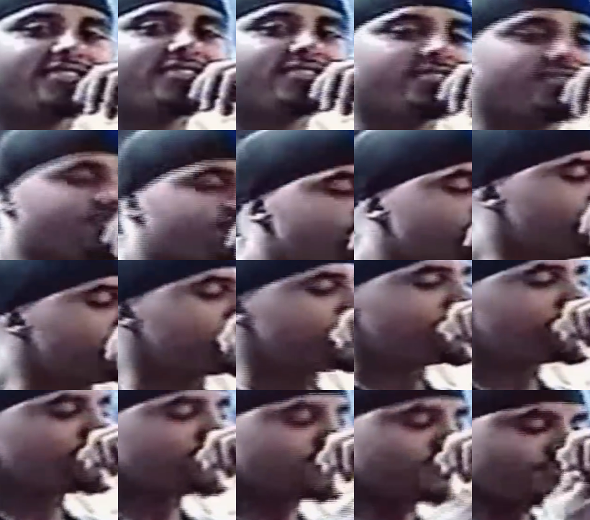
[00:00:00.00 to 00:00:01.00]
time I see him,
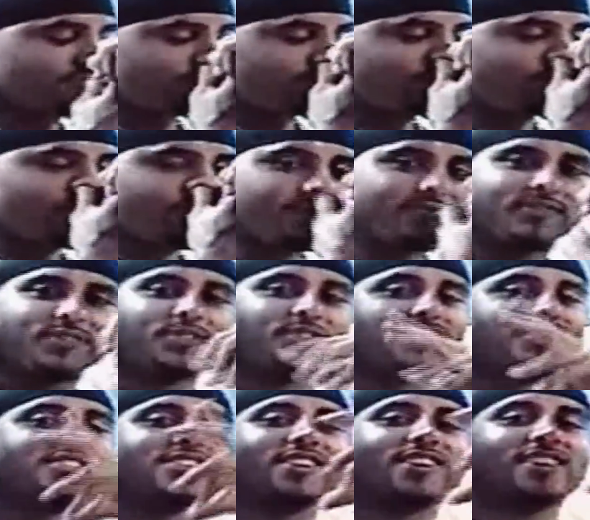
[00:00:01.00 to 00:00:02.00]

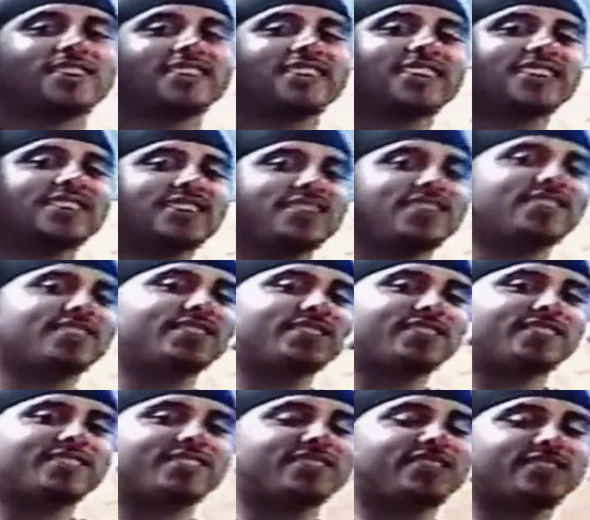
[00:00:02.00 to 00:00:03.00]
he brings
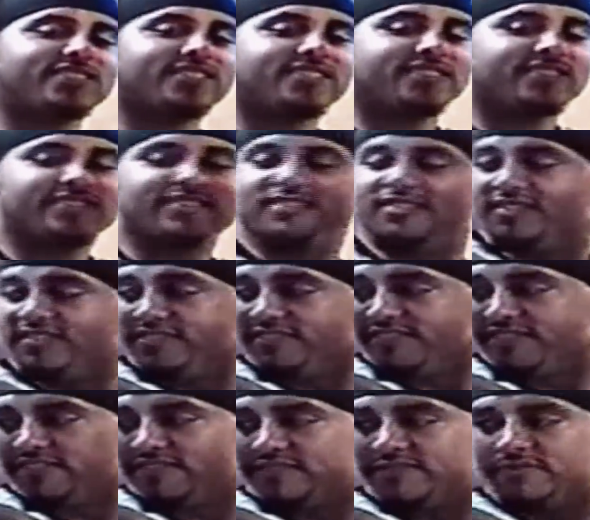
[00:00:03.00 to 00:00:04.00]
Level. Yeah,
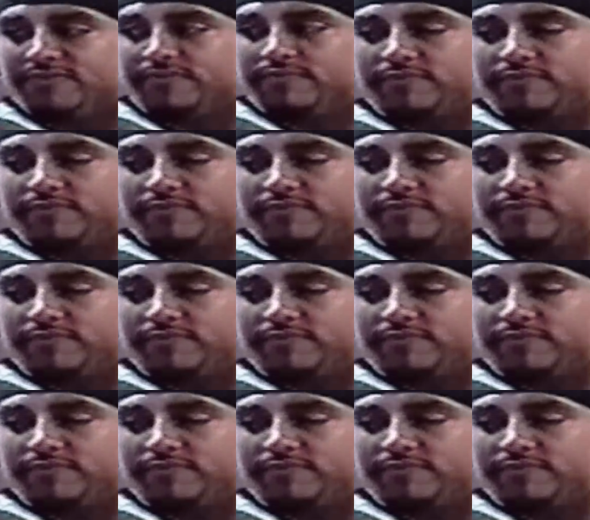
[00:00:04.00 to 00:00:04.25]
and